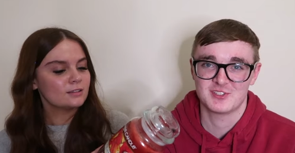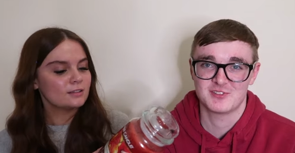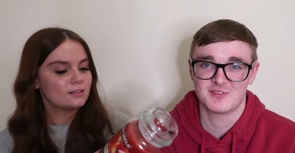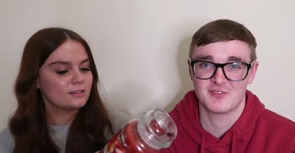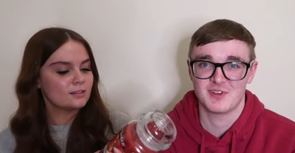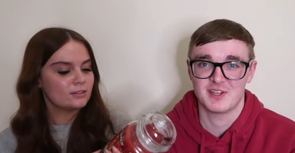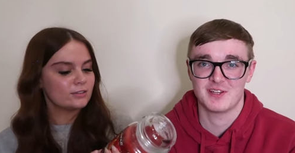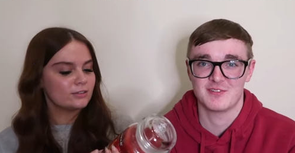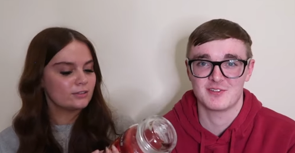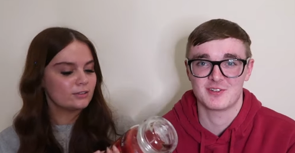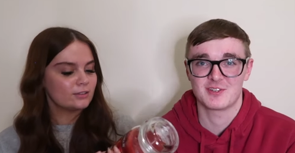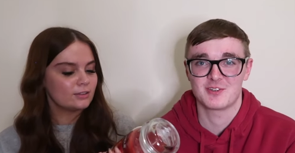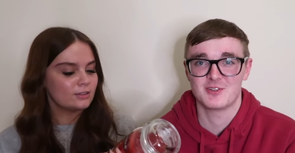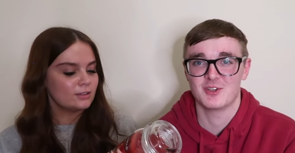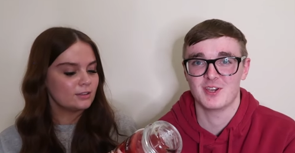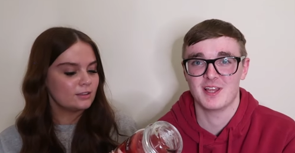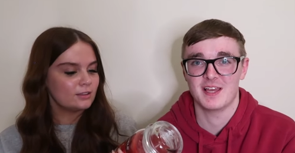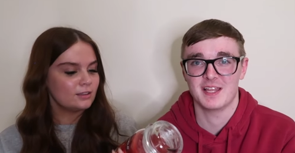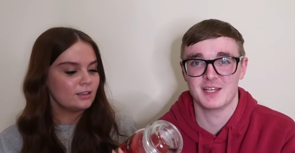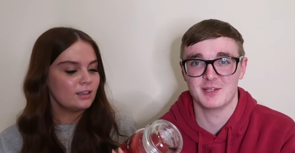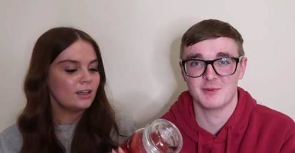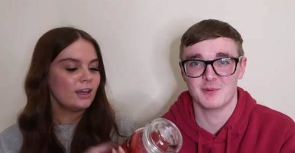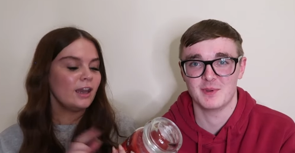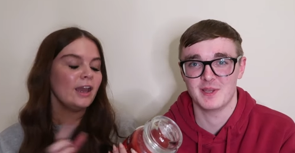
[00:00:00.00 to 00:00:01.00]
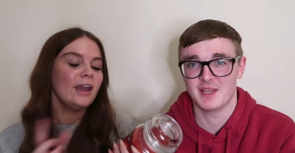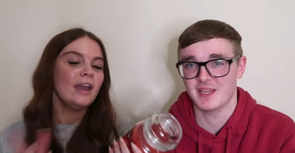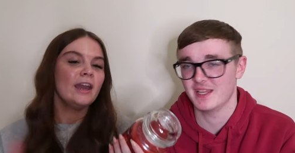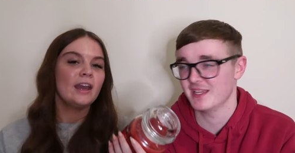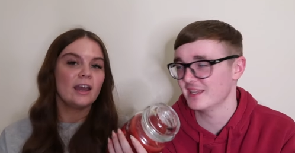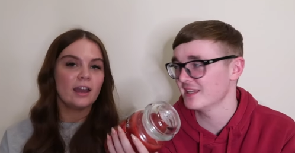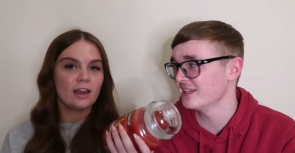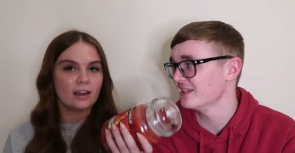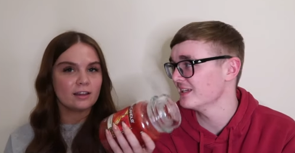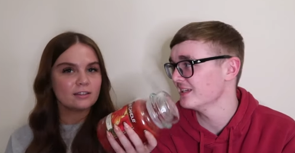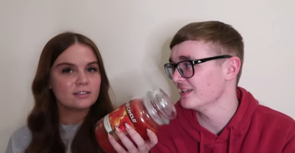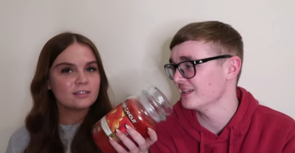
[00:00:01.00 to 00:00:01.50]
Speaker 1: is your favourite colour anyway.
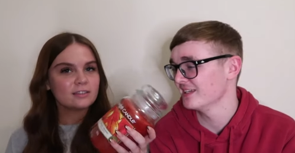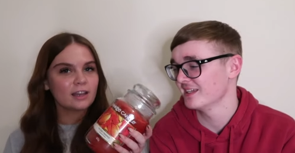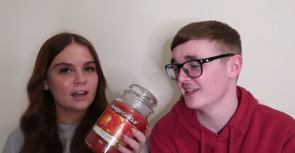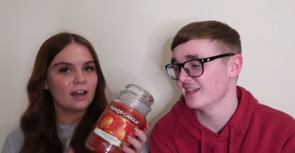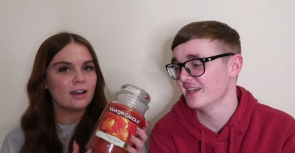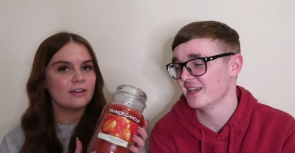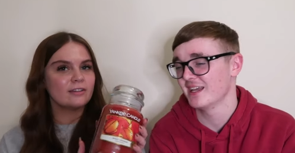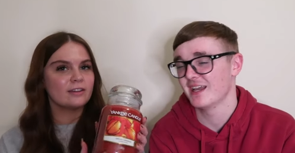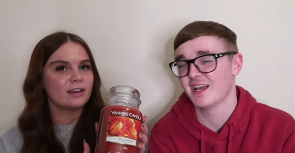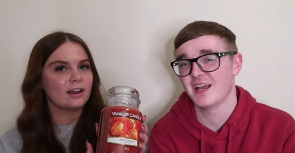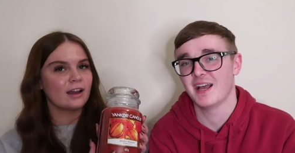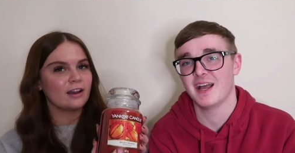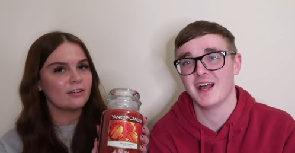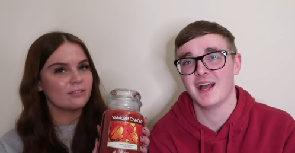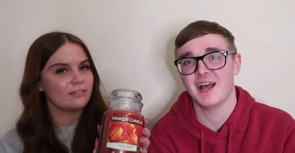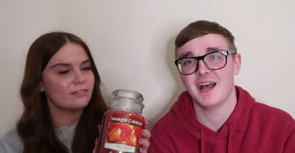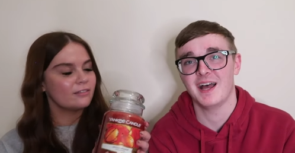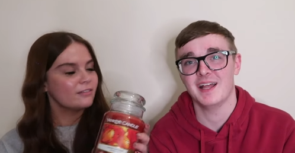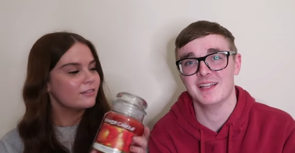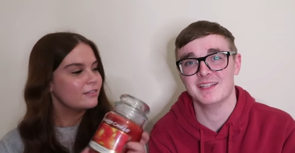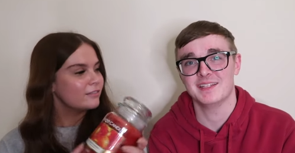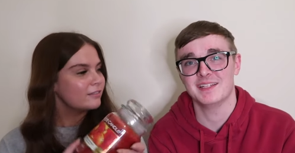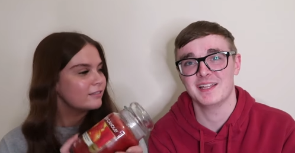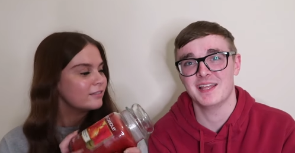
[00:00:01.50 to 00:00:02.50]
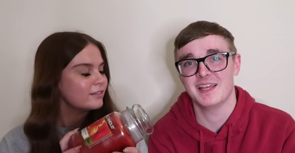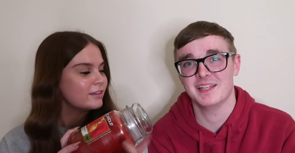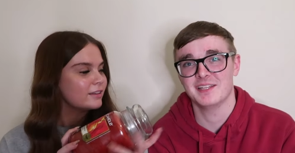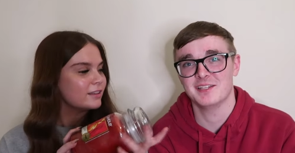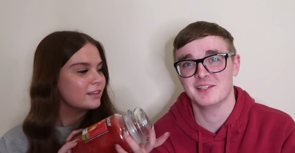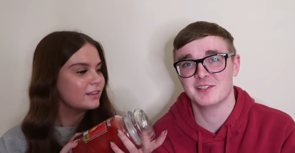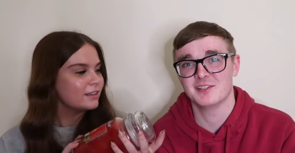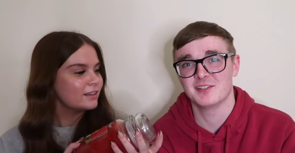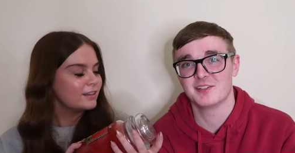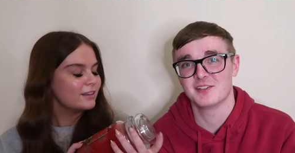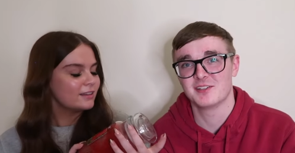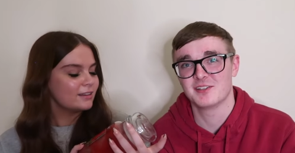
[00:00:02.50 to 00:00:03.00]
It
Speaker 2: is. Yeah, yeah.
Speaker 1: And
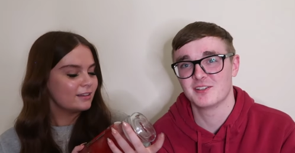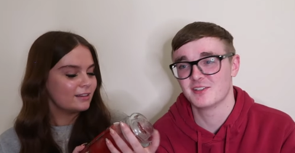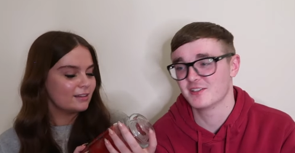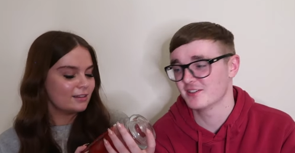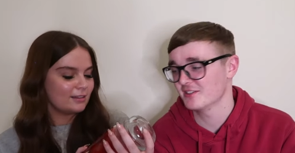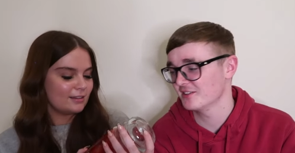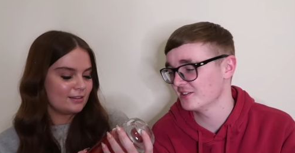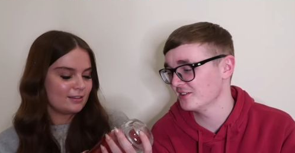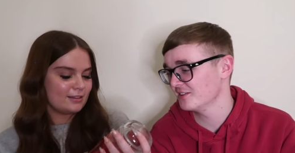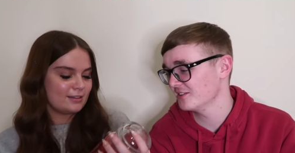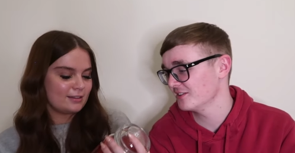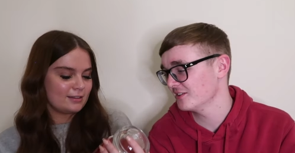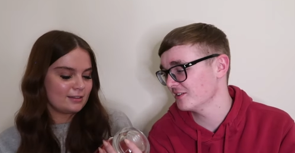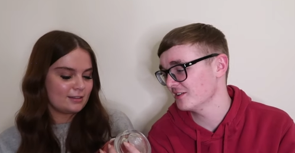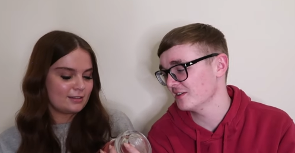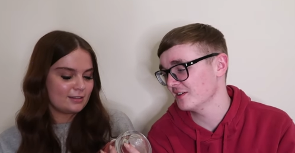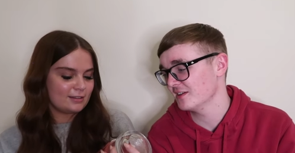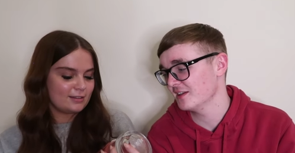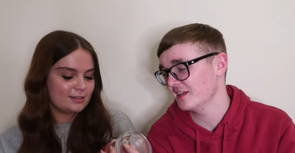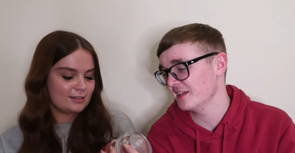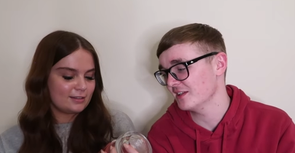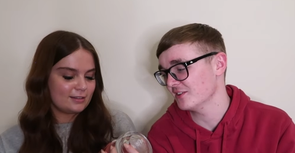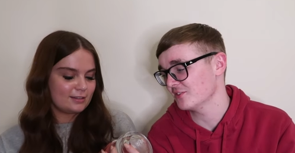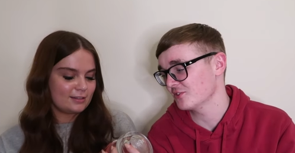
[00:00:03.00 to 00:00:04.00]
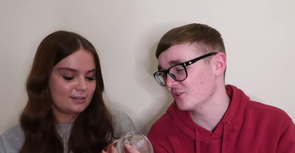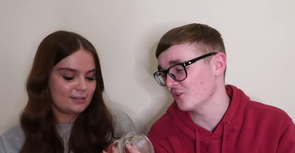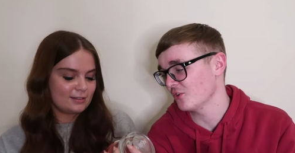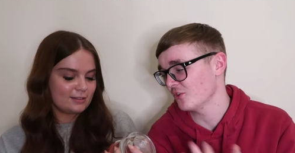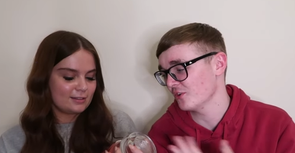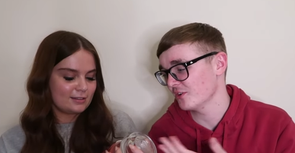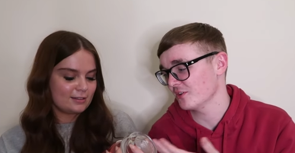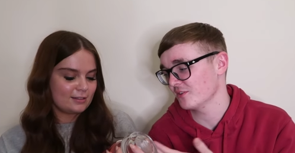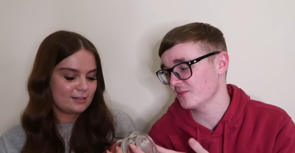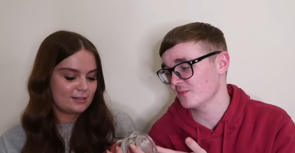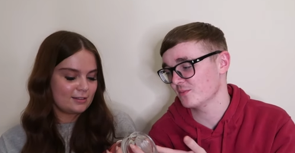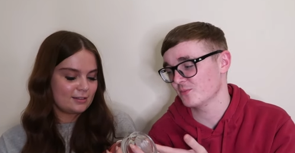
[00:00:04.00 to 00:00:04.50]
then it's
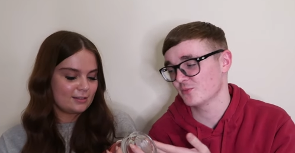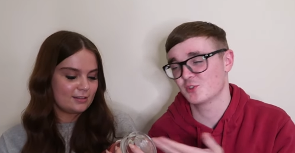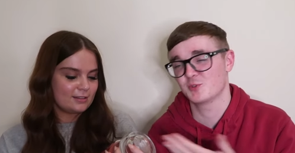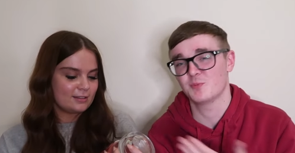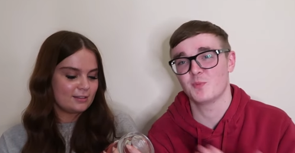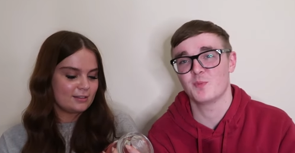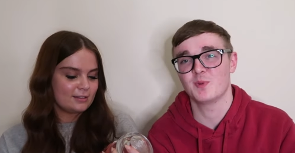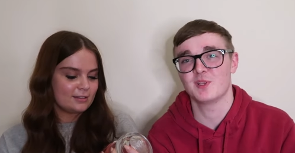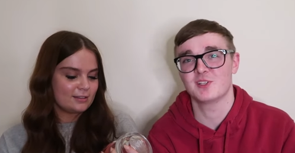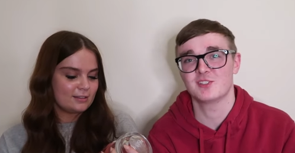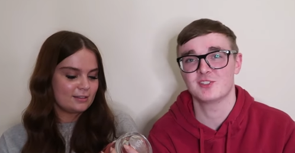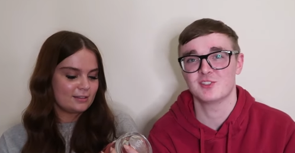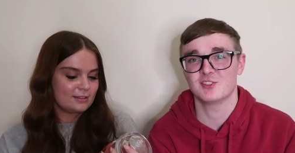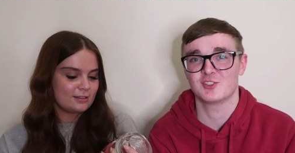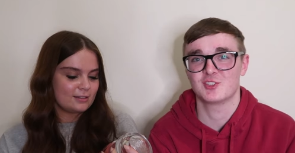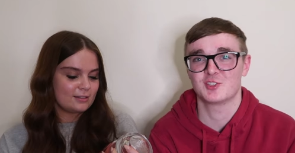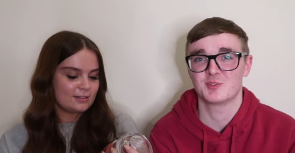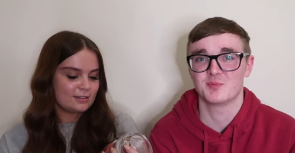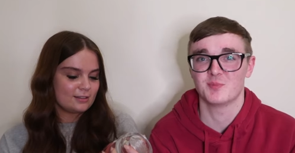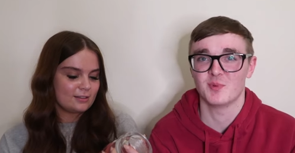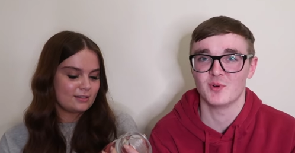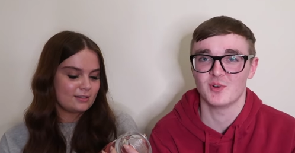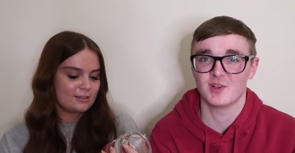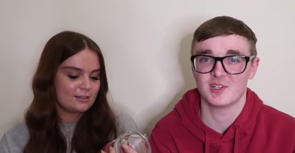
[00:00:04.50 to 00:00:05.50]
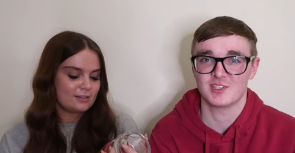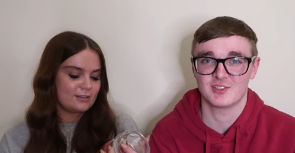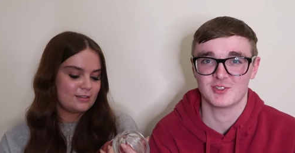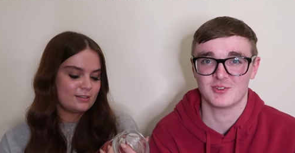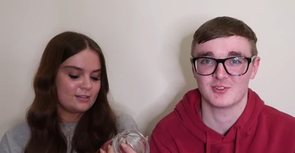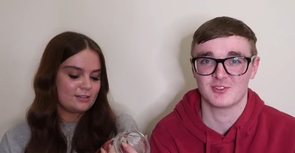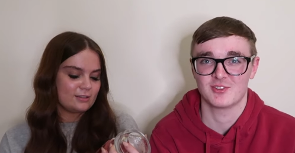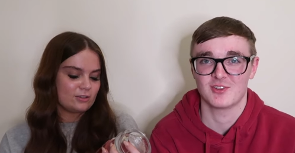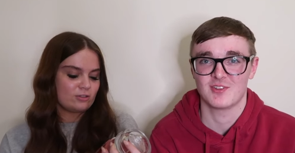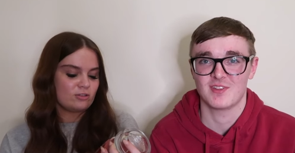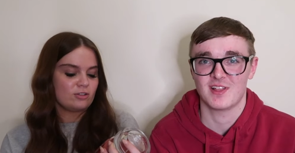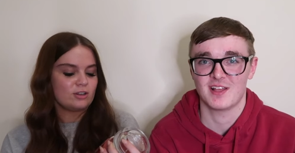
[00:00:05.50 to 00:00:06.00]
like basic spice. I
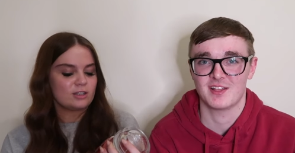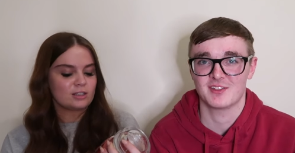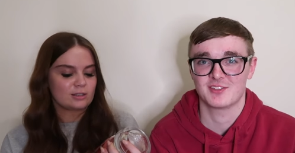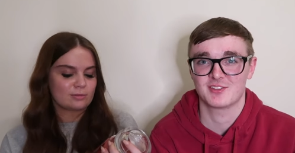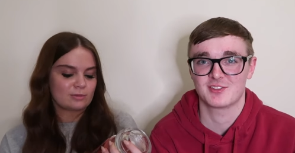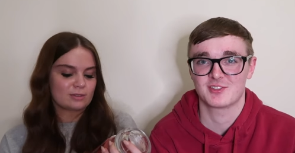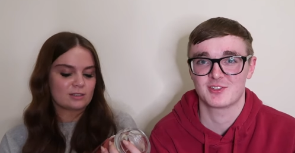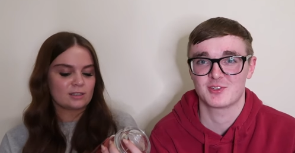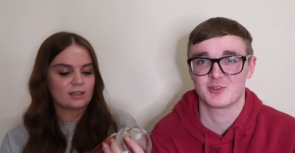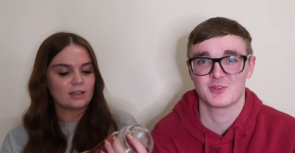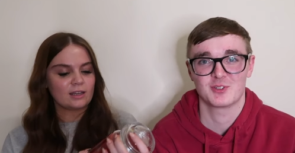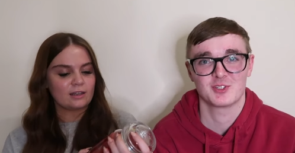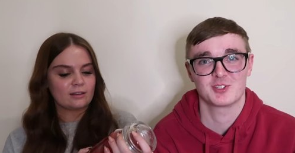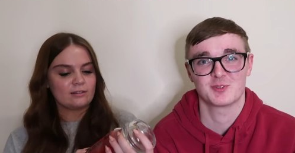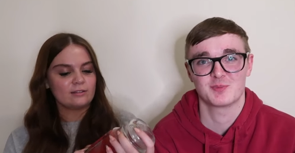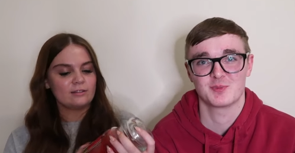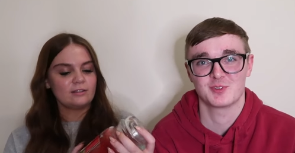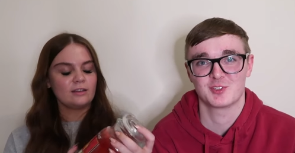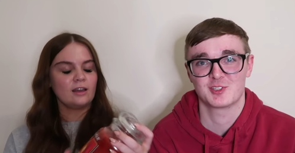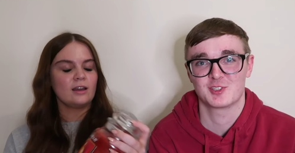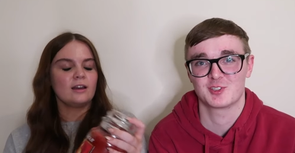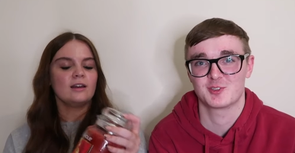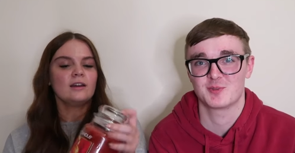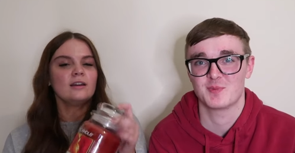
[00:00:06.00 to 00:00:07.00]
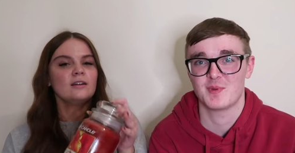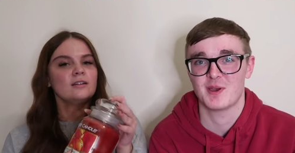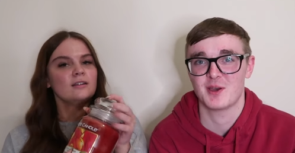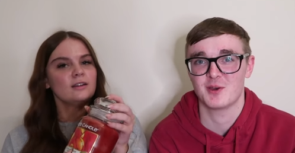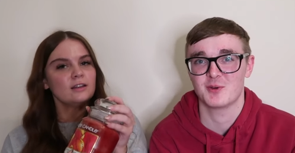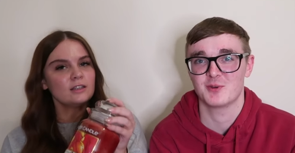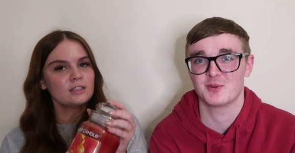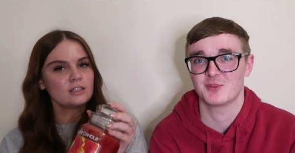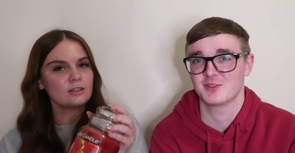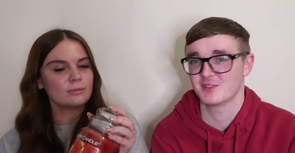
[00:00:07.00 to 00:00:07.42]
was like, that's Christmas, yeah, smell. I